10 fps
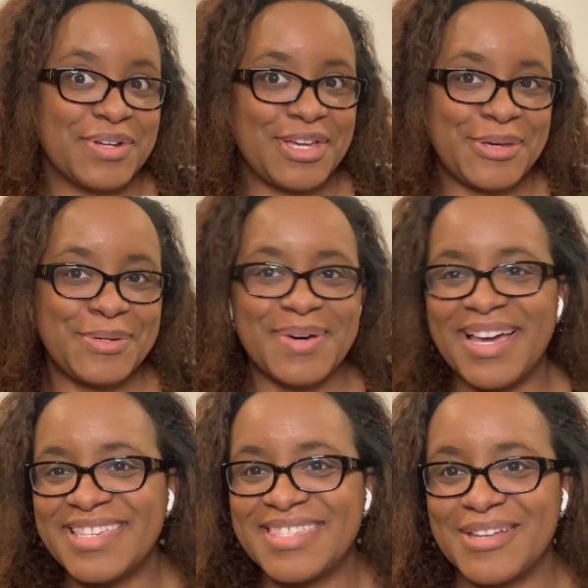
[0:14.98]
ago, I
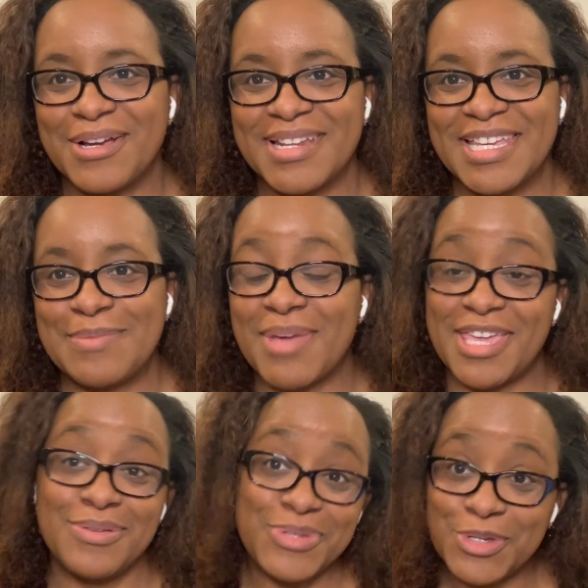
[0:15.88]
started my
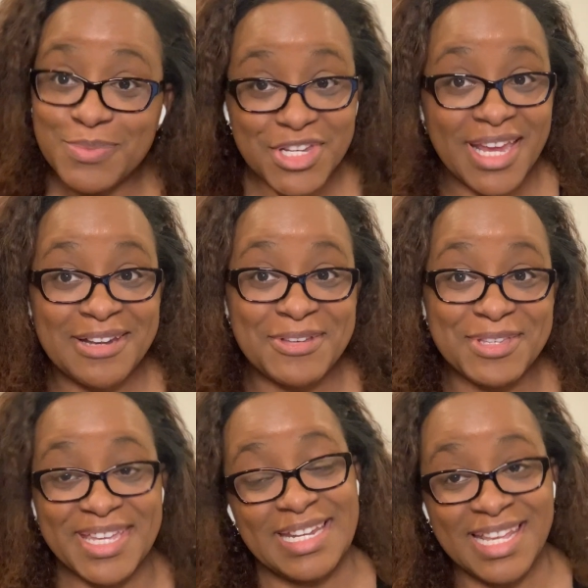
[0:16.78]
YouTube channel
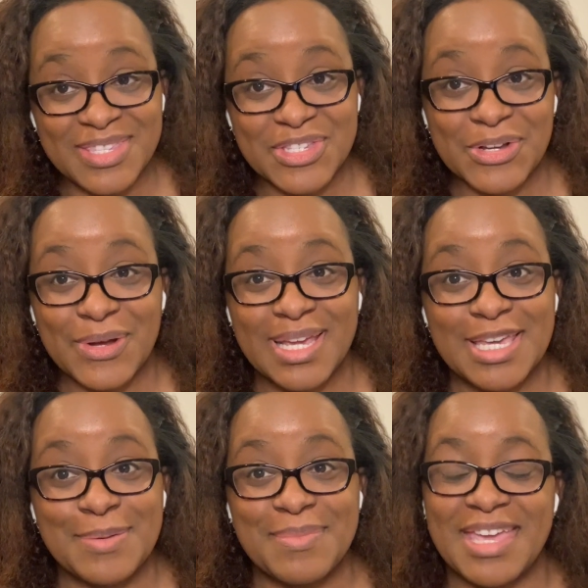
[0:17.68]
and
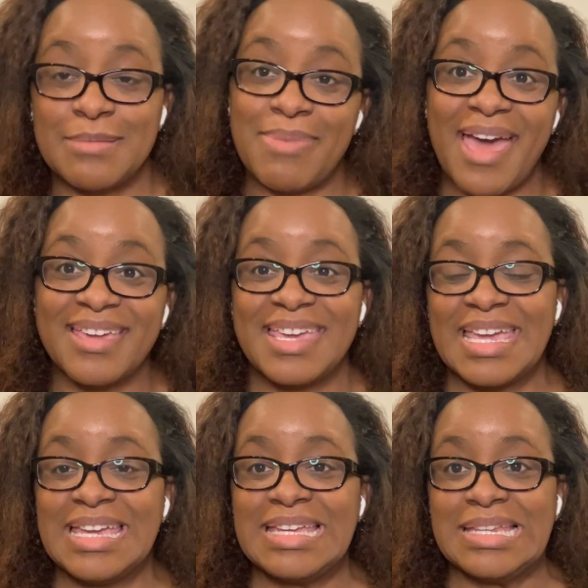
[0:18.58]
Instagram, and back
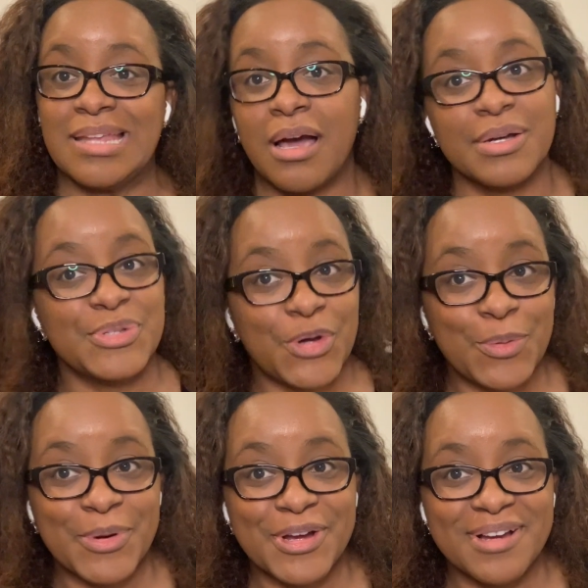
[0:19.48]
in
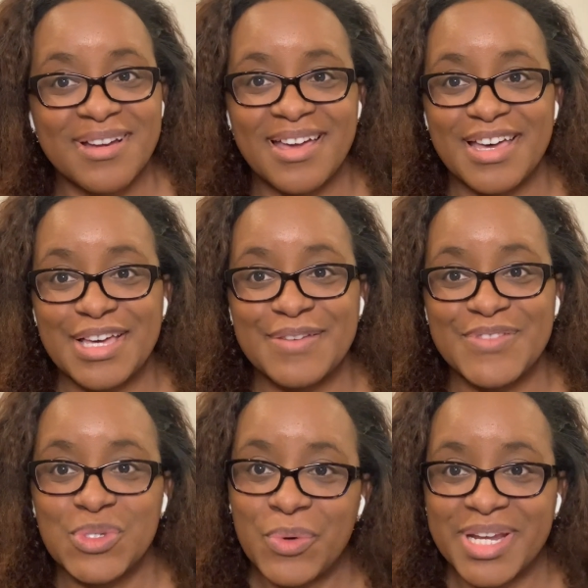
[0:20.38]
October of
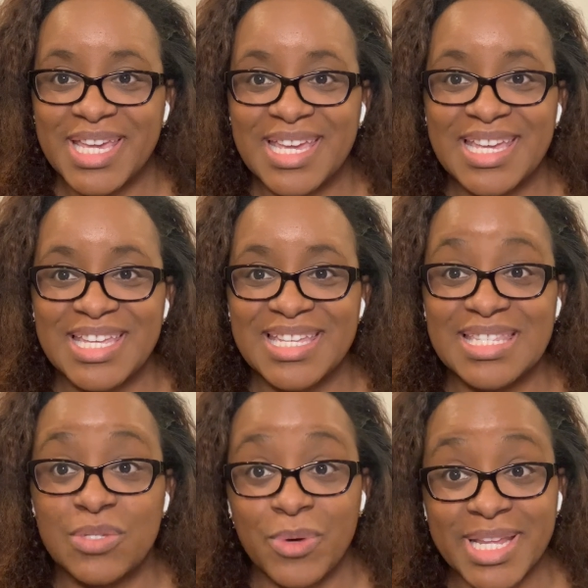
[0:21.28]

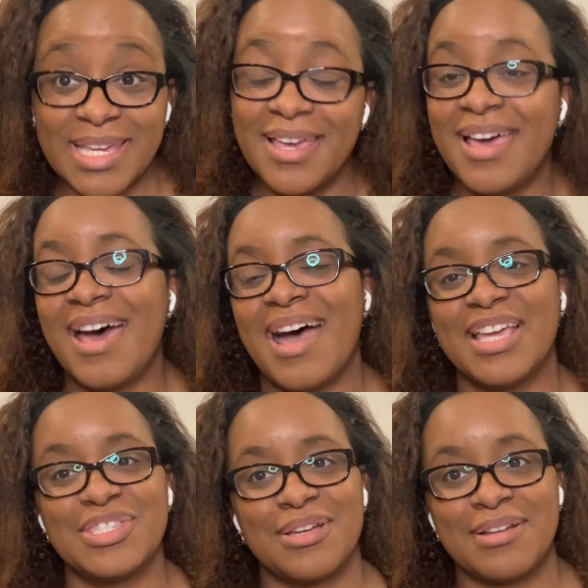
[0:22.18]
2020, I
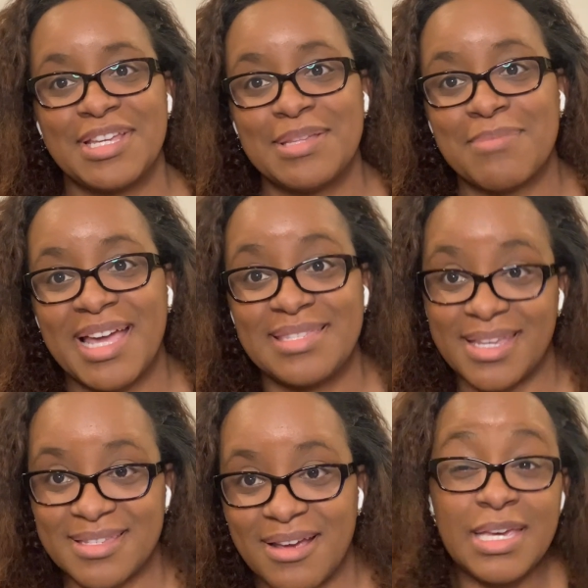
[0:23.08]
started my
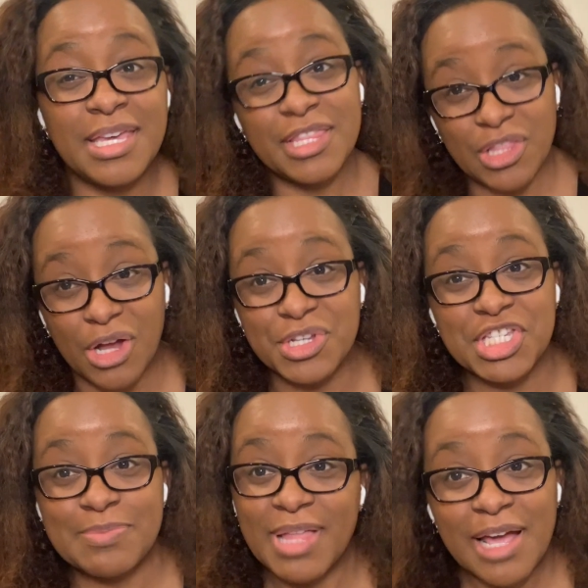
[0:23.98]
TikTok. The
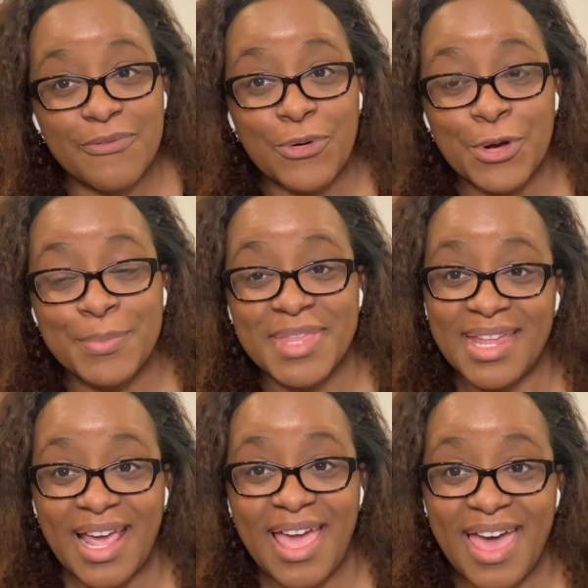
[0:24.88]
largest platform that
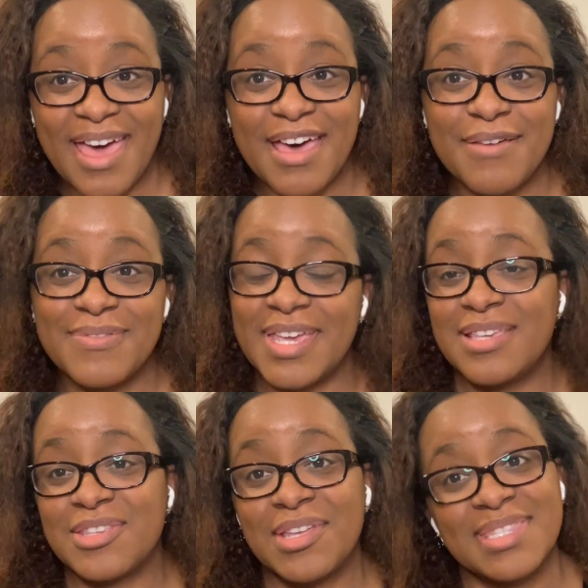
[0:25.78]
I have
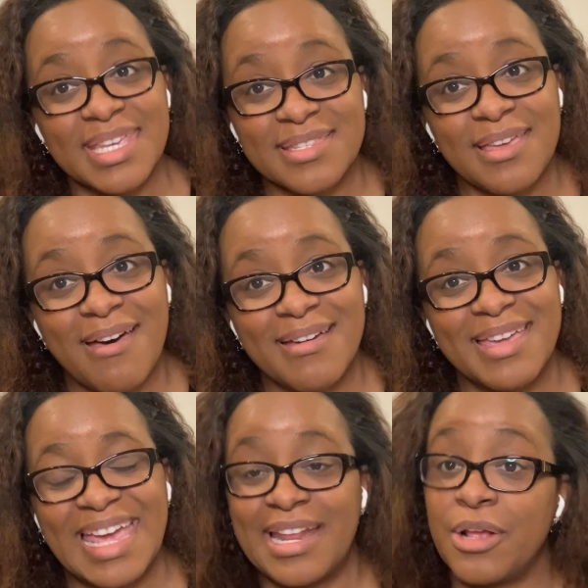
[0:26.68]
is on TikTok,
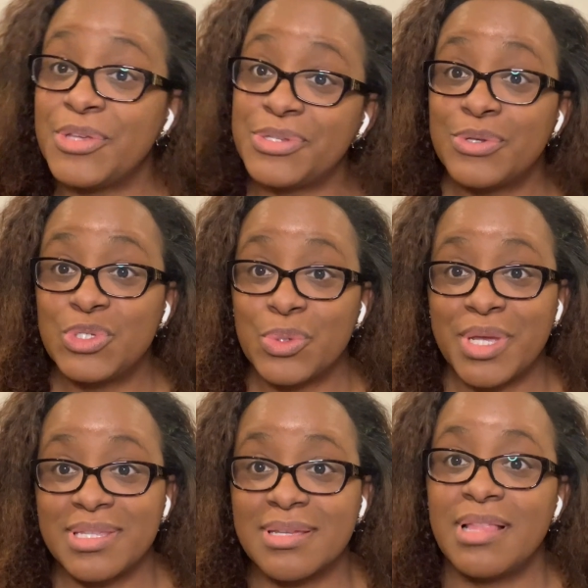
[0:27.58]
and I also
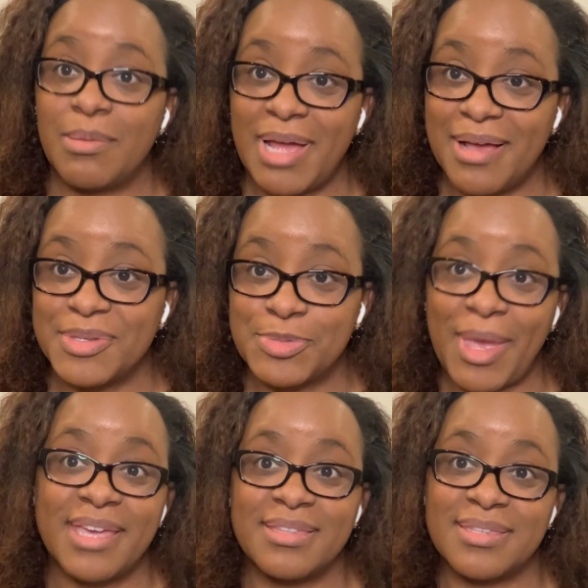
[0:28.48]
joined Clubhouse
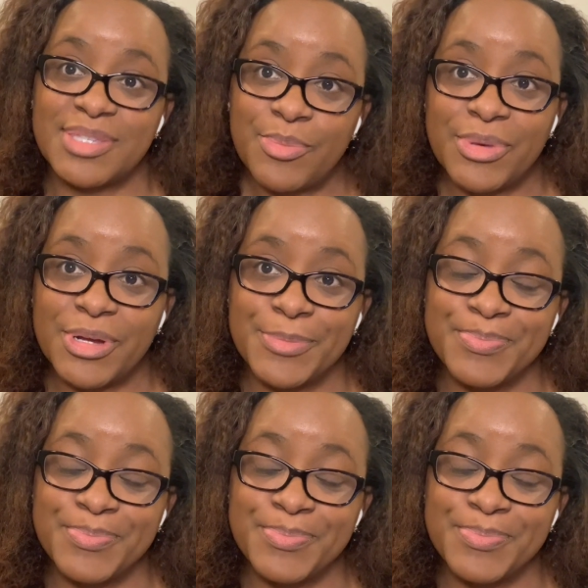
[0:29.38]
back in December.